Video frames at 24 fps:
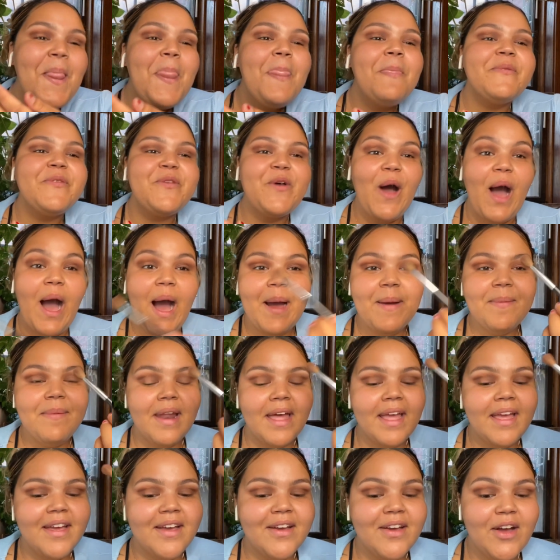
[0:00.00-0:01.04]
so I'm
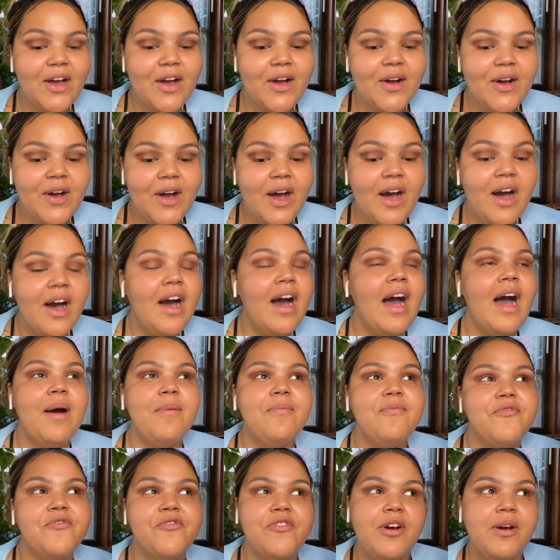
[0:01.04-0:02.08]
like, I'm
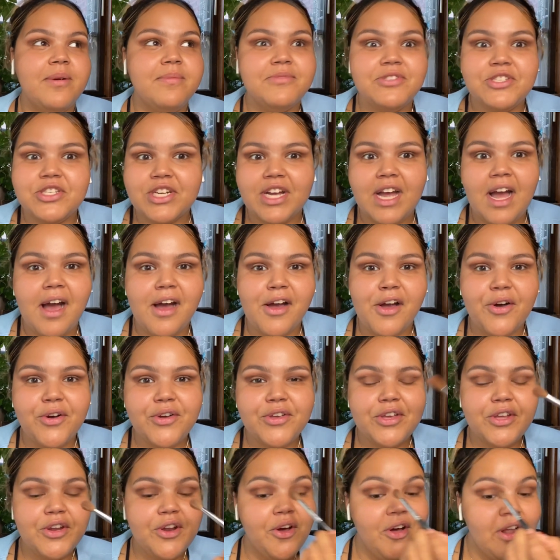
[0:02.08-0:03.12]
from Chicago,
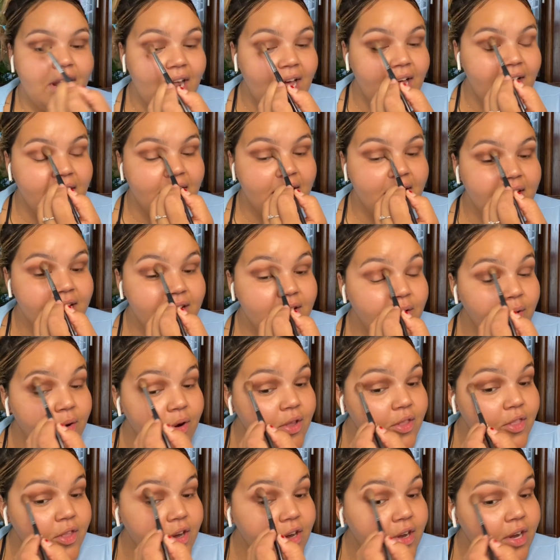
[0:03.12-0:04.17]
you know, like
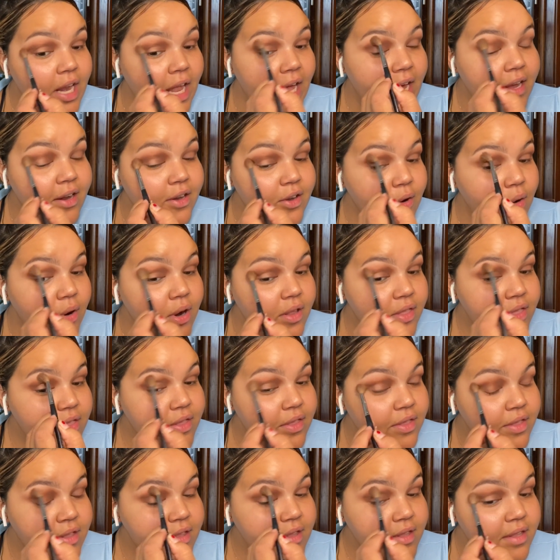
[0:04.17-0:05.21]
northern, like
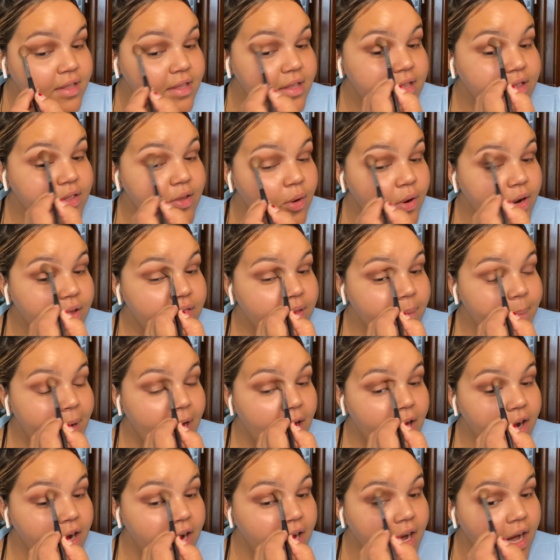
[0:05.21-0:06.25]
north
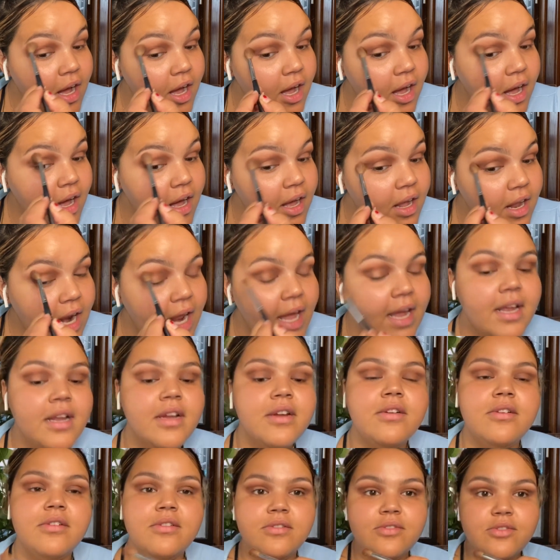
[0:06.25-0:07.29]
America, like
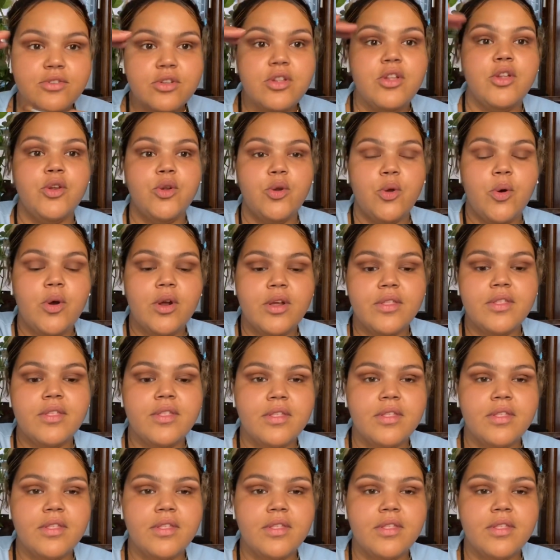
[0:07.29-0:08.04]
the north,